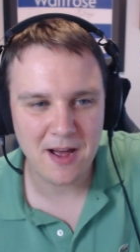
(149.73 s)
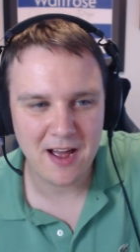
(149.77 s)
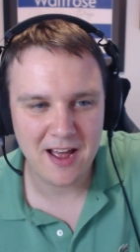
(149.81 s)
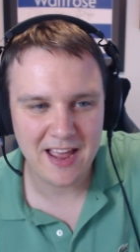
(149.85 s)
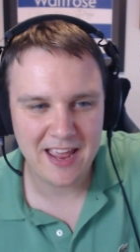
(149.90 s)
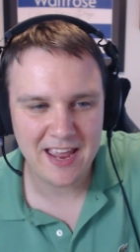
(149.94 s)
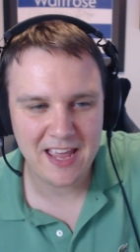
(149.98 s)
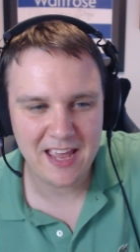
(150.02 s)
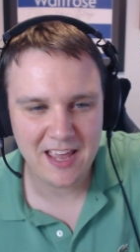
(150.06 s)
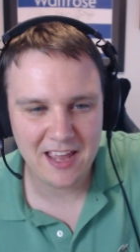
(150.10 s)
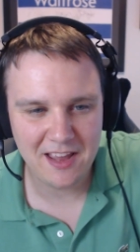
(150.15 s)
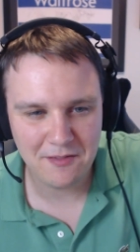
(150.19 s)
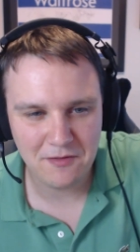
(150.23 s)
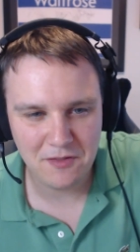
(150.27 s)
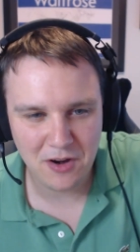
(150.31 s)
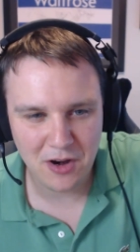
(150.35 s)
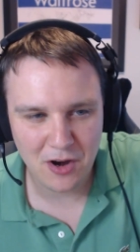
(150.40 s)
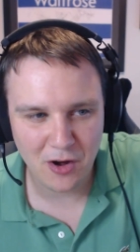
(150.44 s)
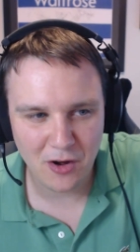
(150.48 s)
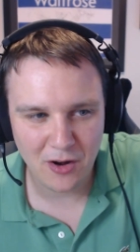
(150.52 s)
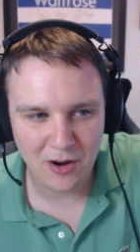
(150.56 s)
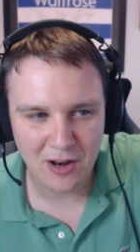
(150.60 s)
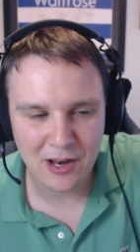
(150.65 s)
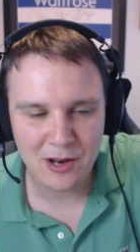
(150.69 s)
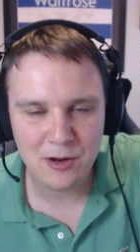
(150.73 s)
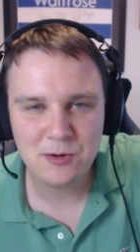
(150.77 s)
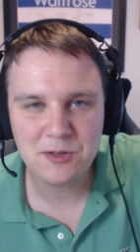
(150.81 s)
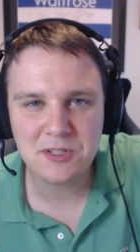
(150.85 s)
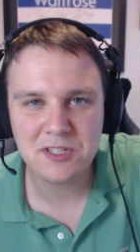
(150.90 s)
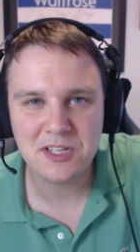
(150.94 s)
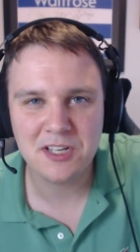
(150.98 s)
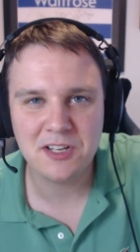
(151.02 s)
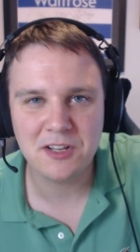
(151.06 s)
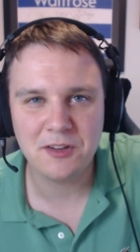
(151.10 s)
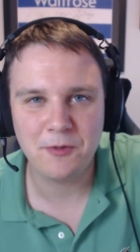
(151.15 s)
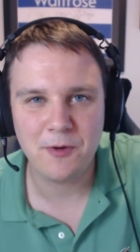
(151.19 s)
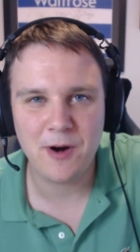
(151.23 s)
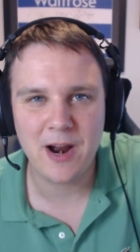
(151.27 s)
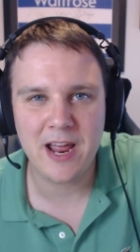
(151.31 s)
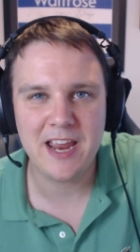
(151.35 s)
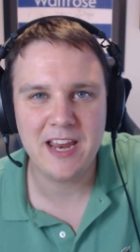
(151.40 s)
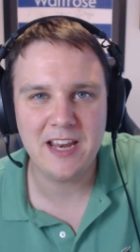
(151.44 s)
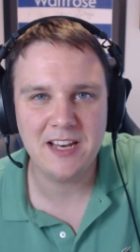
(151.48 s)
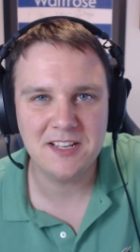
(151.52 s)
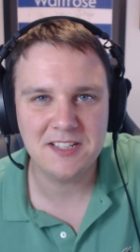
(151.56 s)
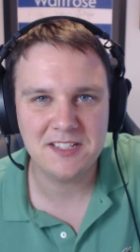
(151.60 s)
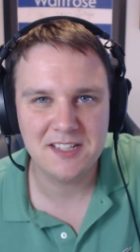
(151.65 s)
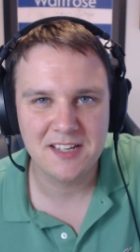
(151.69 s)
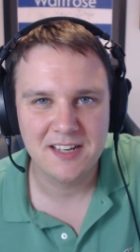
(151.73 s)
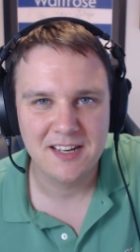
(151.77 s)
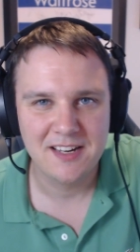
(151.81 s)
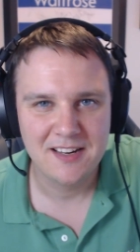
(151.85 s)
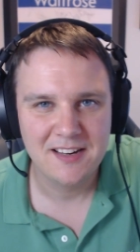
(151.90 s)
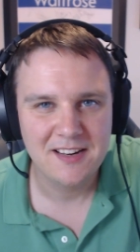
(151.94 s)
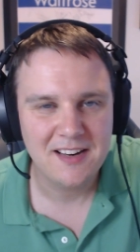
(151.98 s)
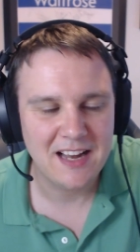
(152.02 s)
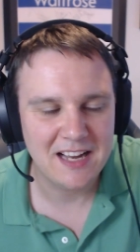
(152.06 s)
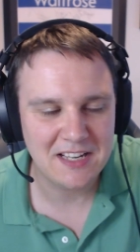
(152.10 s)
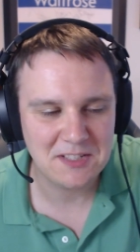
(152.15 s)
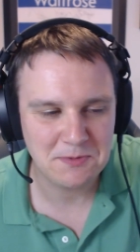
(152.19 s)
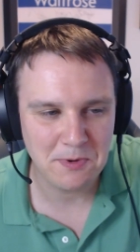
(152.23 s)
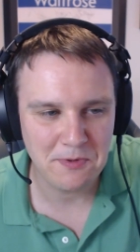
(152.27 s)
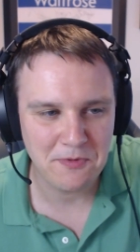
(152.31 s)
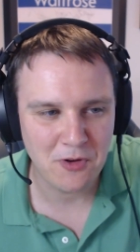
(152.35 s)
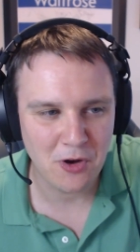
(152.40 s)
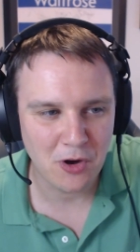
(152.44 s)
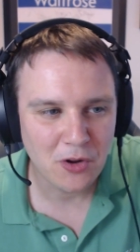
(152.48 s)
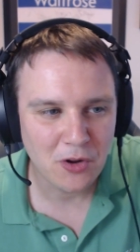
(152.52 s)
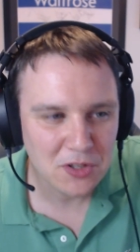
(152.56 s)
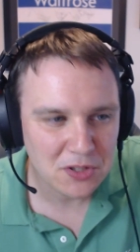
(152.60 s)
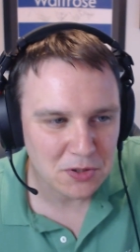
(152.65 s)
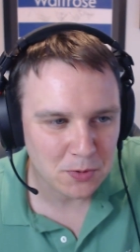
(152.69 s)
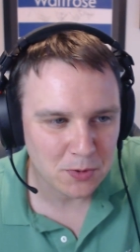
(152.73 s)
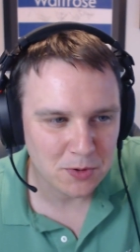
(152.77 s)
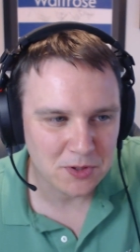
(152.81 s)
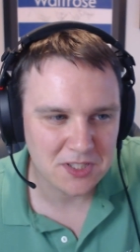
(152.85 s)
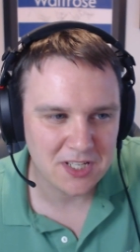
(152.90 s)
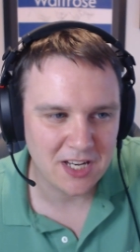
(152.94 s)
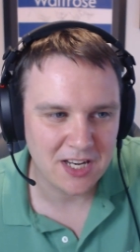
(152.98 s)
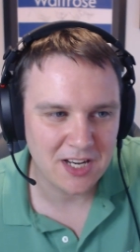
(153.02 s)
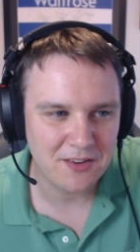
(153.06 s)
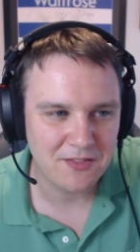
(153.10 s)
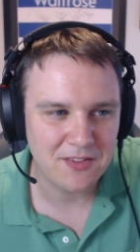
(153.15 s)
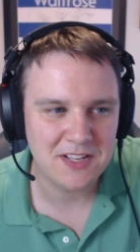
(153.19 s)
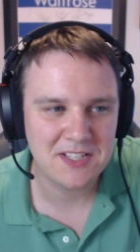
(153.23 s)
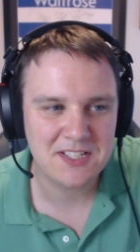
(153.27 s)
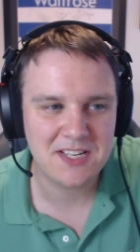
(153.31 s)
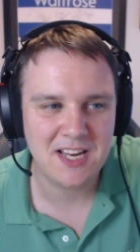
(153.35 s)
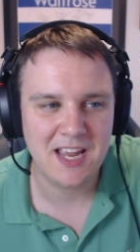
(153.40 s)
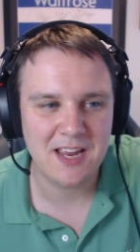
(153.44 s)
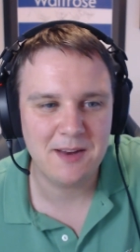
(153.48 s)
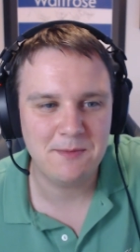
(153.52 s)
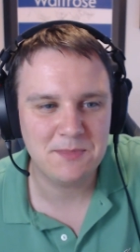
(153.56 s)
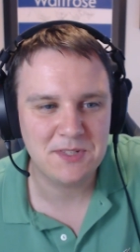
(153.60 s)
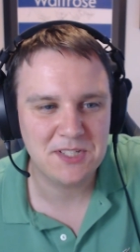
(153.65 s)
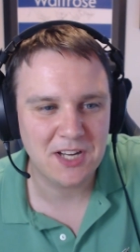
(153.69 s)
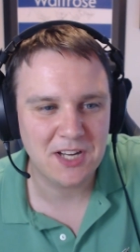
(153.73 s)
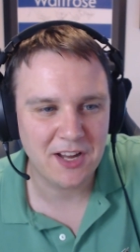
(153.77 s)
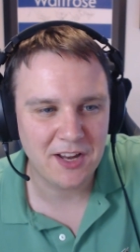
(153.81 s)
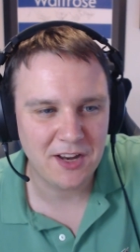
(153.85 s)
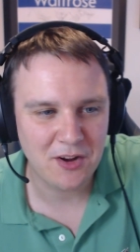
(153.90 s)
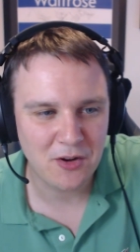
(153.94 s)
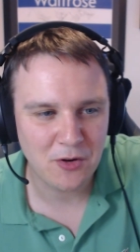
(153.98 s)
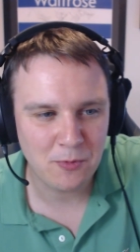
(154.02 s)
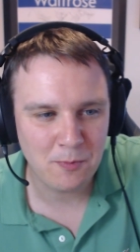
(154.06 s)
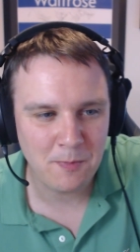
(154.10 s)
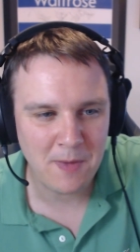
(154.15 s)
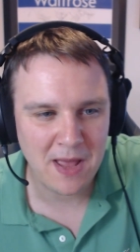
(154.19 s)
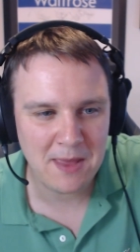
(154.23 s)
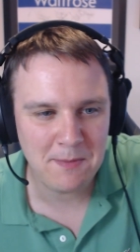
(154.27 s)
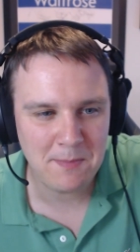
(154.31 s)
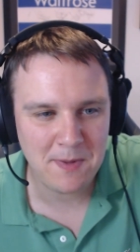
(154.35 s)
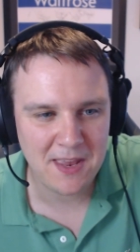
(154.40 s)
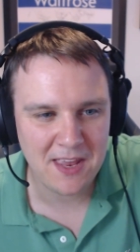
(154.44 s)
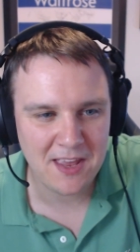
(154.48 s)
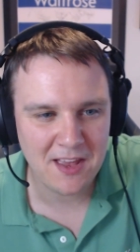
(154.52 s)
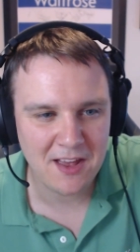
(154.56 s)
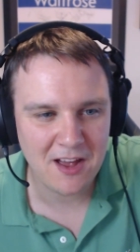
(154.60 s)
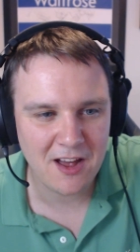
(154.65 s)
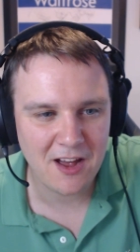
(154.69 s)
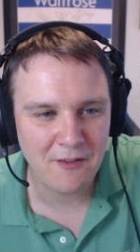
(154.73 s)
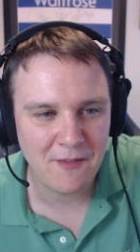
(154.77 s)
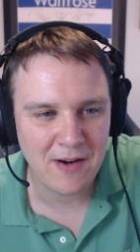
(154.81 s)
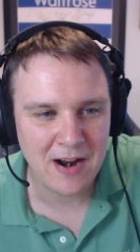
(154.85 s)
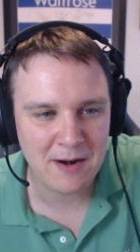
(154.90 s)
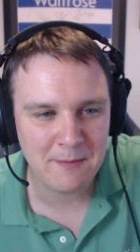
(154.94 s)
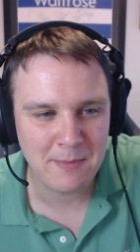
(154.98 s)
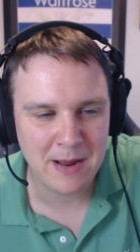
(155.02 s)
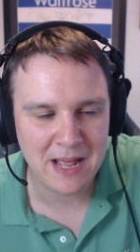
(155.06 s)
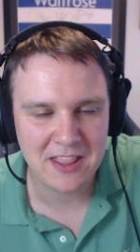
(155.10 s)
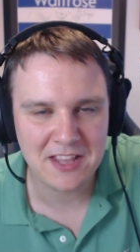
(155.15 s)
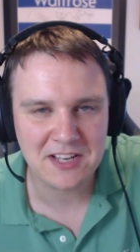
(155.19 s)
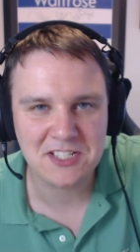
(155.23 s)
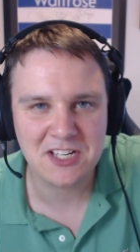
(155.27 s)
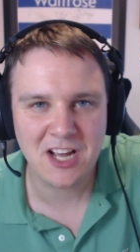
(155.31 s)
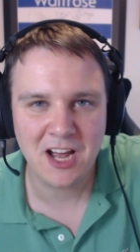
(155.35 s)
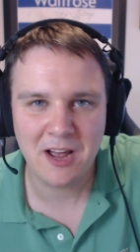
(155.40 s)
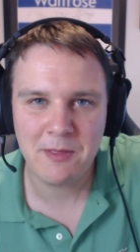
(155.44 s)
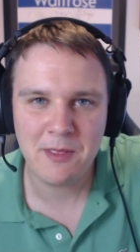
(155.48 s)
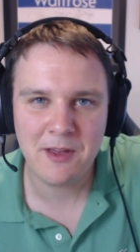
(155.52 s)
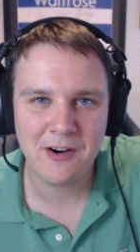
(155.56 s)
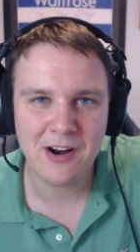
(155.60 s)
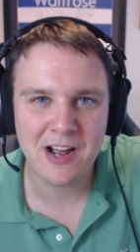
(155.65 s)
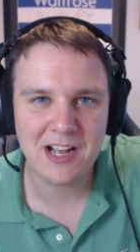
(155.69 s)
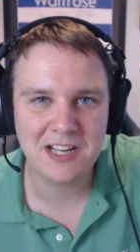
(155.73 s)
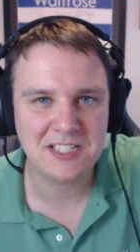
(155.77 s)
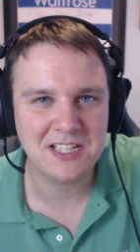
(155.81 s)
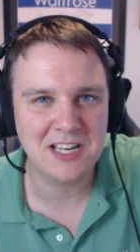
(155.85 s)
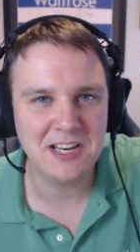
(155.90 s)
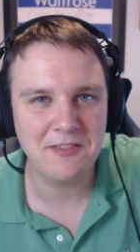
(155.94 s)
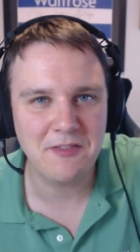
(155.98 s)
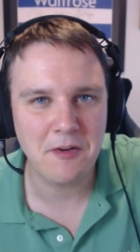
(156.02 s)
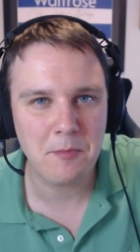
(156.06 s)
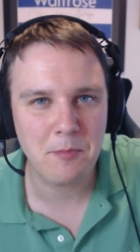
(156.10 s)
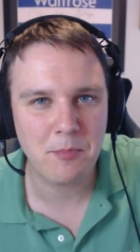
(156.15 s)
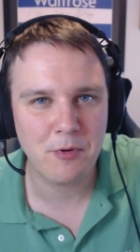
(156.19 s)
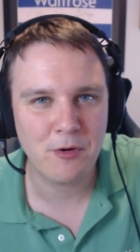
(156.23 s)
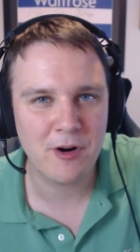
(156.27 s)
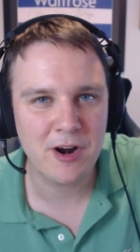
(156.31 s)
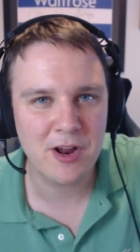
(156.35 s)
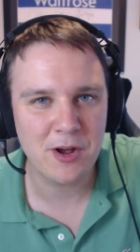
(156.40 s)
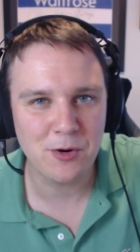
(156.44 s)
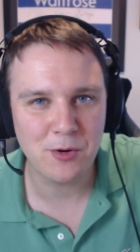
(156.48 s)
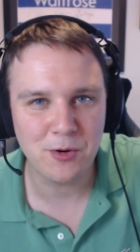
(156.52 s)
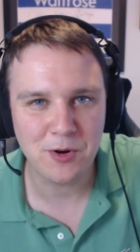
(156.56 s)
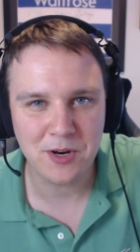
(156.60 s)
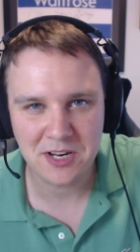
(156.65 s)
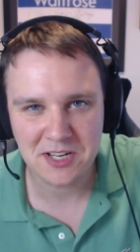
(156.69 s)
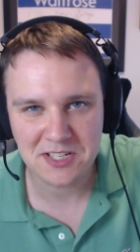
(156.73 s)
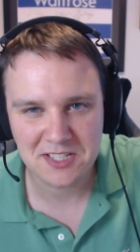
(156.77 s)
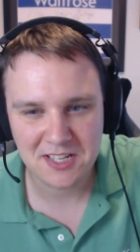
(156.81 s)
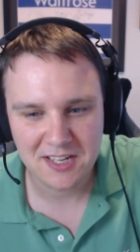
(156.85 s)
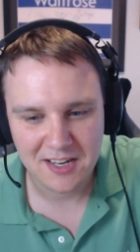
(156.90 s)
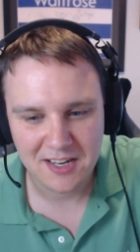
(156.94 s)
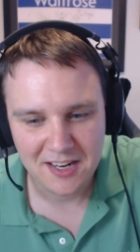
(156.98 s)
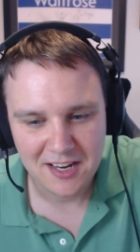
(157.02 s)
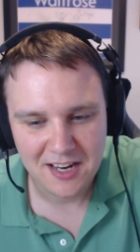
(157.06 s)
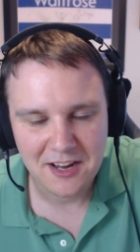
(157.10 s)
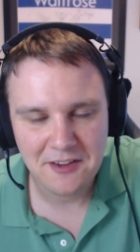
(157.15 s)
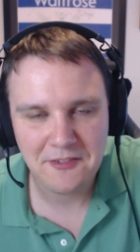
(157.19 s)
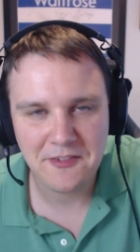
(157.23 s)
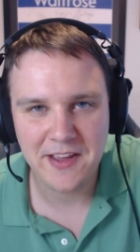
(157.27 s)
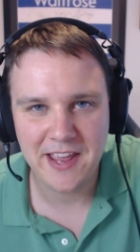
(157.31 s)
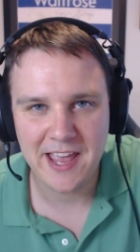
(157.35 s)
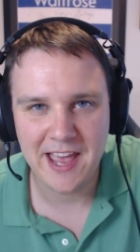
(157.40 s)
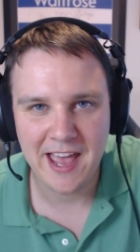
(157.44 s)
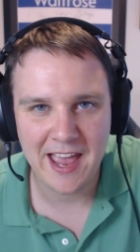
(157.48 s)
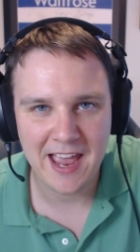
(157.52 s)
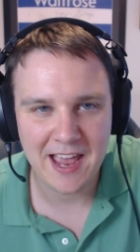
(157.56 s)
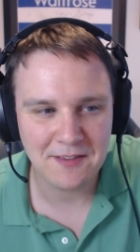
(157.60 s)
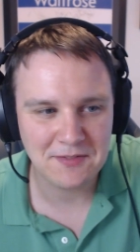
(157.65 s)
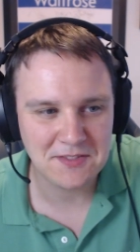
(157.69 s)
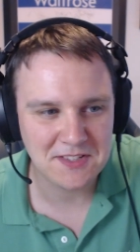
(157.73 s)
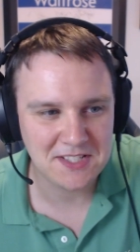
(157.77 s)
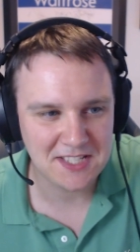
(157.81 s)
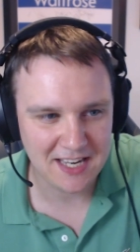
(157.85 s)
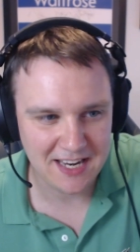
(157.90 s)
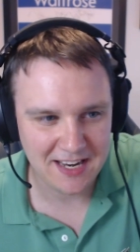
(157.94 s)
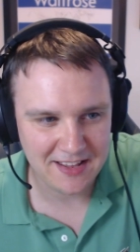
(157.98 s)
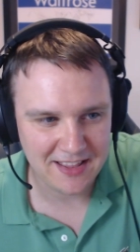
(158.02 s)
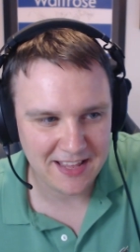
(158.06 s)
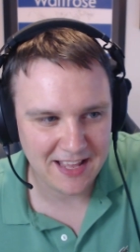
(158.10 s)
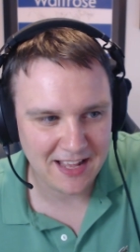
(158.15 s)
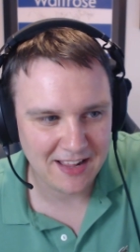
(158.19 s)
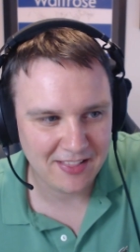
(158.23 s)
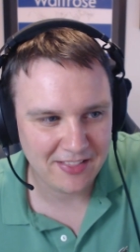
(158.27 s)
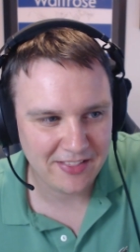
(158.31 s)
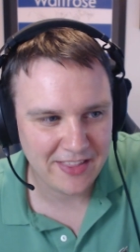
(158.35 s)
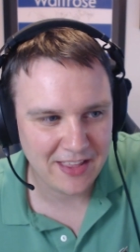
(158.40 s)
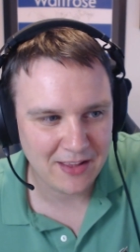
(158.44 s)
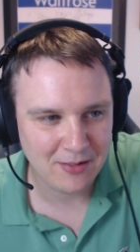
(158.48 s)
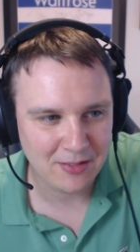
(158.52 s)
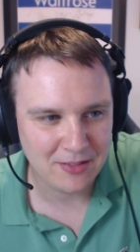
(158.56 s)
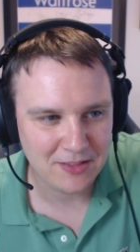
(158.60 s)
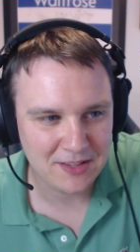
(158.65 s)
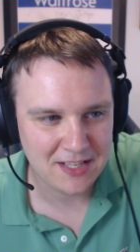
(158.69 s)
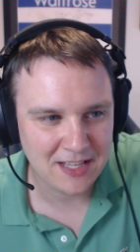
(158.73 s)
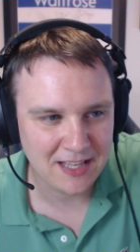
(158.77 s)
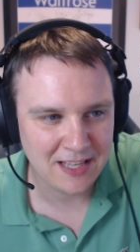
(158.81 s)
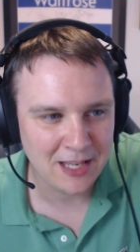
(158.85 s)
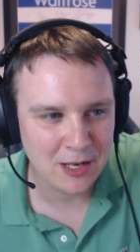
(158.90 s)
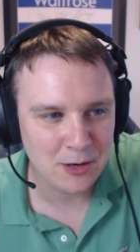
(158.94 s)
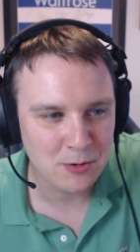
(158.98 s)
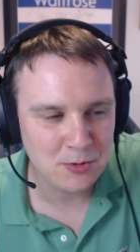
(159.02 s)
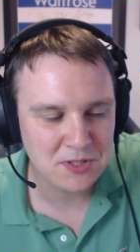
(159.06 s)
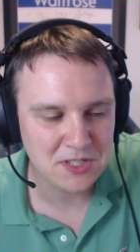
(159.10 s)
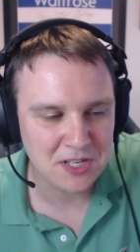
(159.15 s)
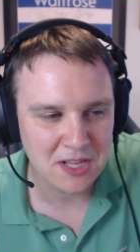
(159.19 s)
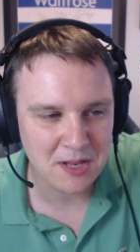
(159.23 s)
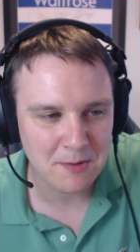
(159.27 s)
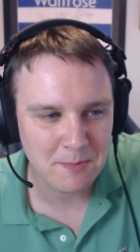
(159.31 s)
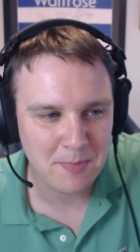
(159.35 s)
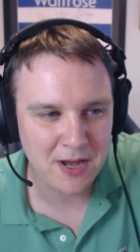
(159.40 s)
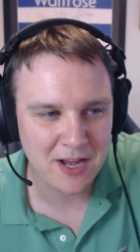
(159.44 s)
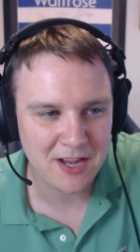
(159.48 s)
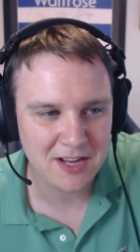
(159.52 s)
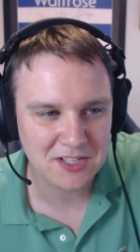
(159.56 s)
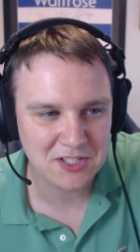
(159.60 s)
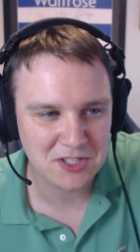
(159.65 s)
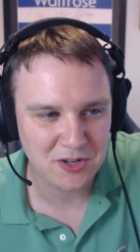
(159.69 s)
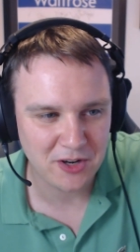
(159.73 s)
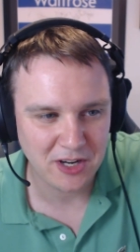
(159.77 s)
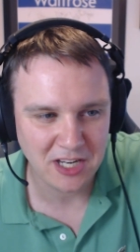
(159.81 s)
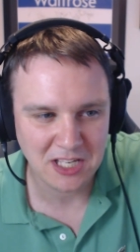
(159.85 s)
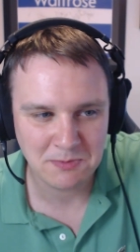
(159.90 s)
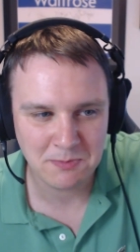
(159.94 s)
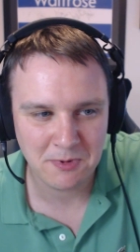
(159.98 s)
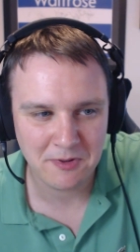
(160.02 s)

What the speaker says: EA have not loosened the reins as we've got towards the end of this game cycle. Maybe around about the time they're asking for pre-orders for EAFC, they'll loosen the purse strings.